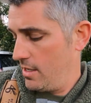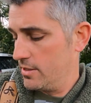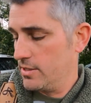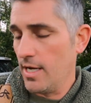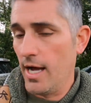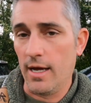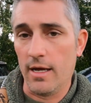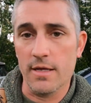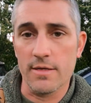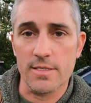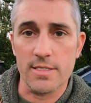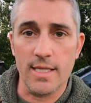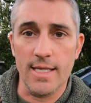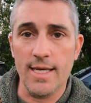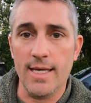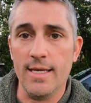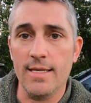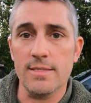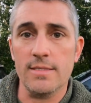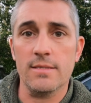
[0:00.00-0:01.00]
shotgun
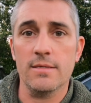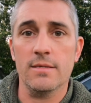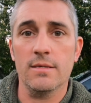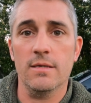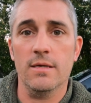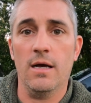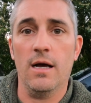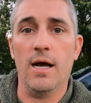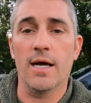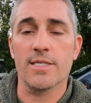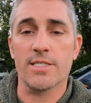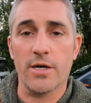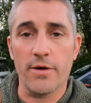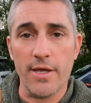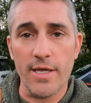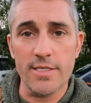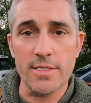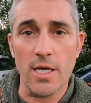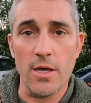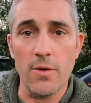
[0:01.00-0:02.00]
slings,
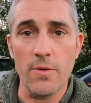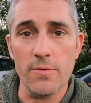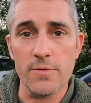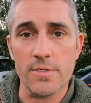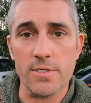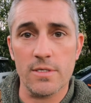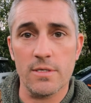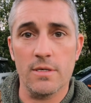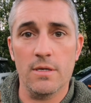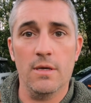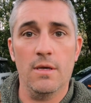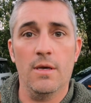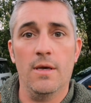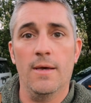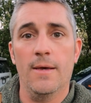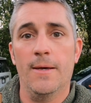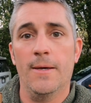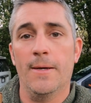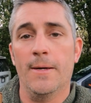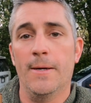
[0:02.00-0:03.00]
turkey totes.
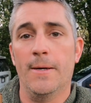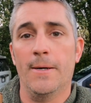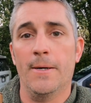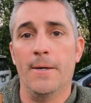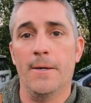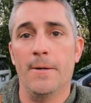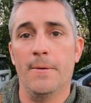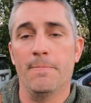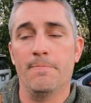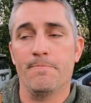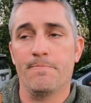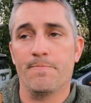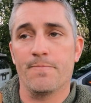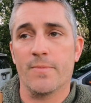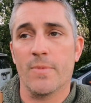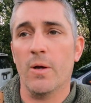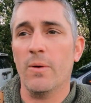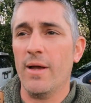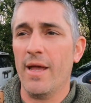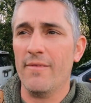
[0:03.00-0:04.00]
Don't
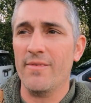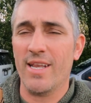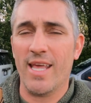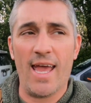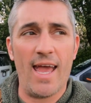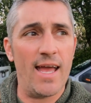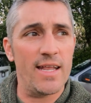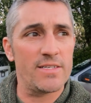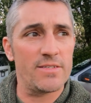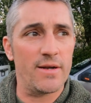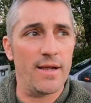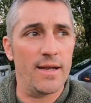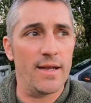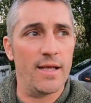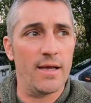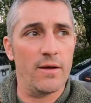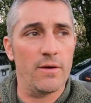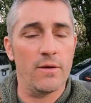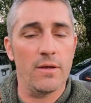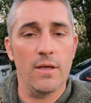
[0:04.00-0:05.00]
have any hats right
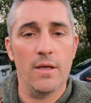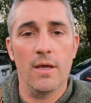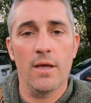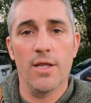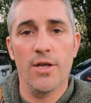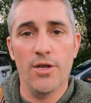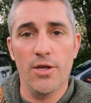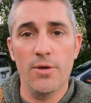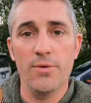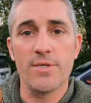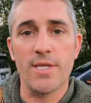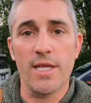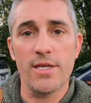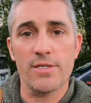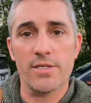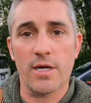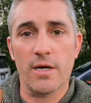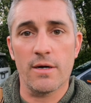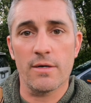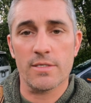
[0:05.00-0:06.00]
now. New
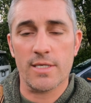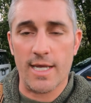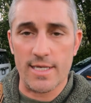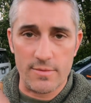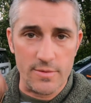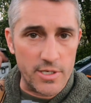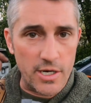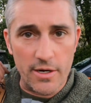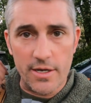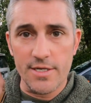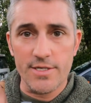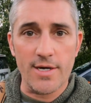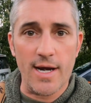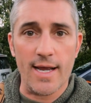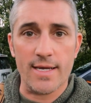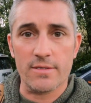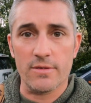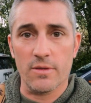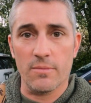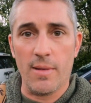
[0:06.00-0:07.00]
t-shirts, got some turkey
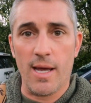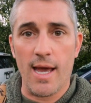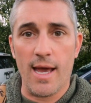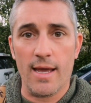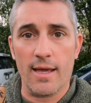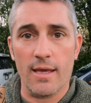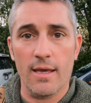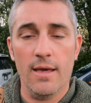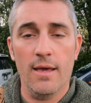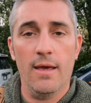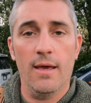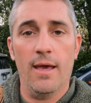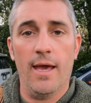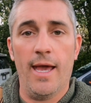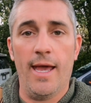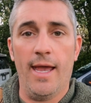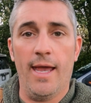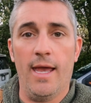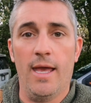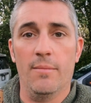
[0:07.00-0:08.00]
tracks on the back.
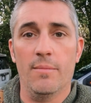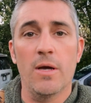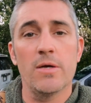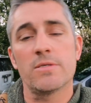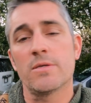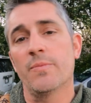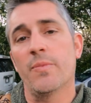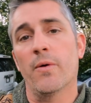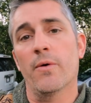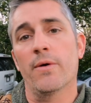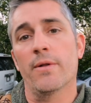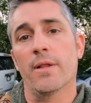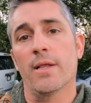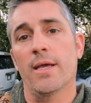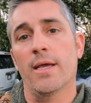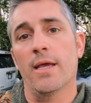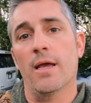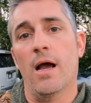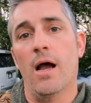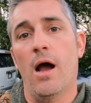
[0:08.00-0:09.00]
And most
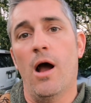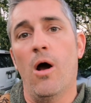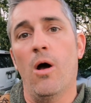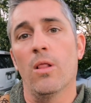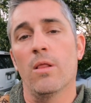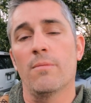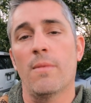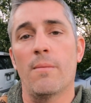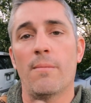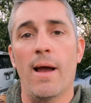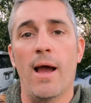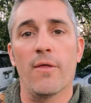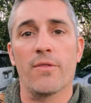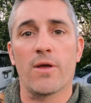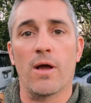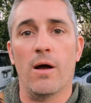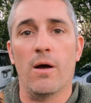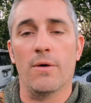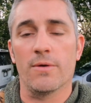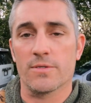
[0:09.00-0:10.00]
importantly, all of my mouth
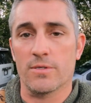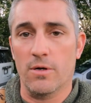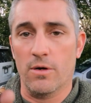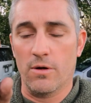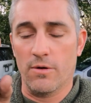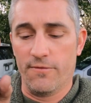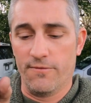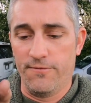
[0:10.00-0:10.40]
calls are